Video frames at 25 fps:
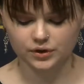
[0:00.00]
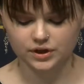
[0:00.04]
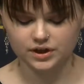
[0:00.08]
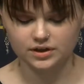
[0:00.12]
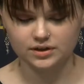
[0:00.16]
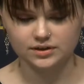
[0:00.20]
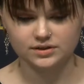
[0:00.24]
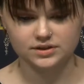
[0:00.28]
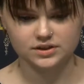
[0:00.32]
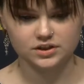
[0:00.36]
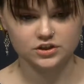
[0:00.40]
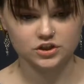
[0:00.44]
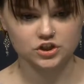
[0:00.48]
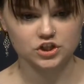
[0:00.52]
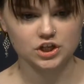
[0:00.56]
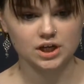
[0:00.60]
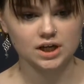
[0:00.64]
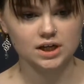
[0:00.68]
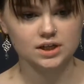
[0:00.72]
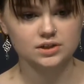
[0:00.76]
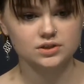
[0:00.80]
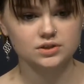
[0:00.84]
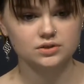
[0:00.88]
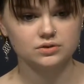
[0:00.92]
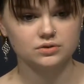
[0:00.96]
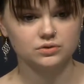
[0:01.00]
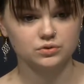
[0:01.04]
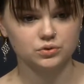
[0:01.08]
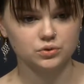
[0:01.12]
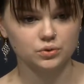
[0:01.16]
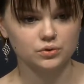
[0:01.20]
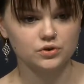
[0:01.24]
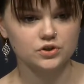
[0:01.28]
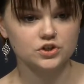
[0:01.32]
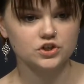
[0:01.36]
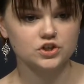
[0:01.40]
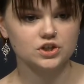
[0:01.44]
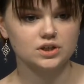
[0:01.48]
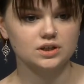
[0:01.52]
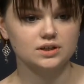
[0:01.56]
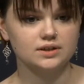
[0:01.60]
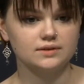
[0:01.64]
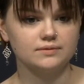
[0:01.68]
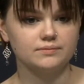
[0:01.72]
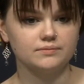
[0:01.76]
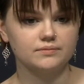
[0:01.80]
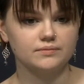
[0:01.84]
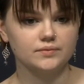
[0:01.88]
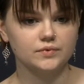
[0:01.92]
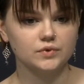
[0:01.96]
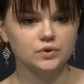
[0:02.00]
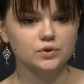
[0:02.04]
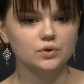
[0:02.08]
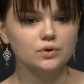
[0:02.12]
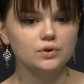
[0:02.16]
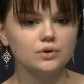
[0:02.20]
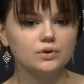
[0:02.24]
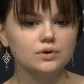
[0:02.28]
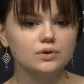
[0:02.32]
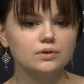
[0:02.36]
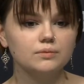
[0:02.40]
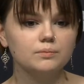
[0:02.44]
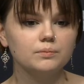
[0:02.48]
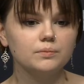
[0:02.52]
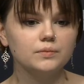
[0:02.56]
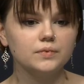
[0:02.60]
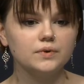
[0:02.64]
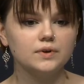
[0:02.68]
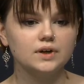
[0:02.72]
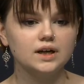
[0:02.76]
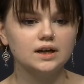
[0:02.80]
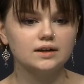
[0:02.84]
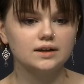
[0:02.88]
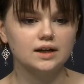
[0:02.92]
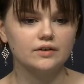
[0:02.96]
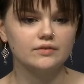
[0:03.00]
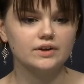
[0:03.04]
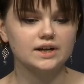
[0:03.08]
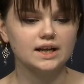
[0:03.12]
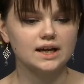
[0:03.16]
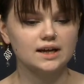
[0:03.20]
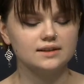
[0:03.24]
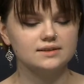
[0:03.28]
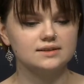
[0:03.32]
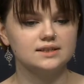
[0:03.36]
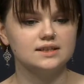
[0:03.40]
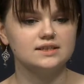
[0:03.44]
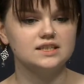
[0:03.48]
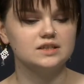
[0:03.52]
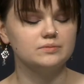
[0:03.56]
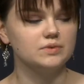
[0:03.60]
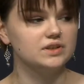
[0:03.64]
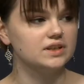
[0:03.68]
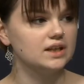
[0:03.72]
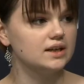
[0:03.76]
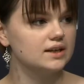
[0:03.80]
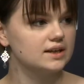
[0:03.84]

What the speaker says: topics are now strangely mixed,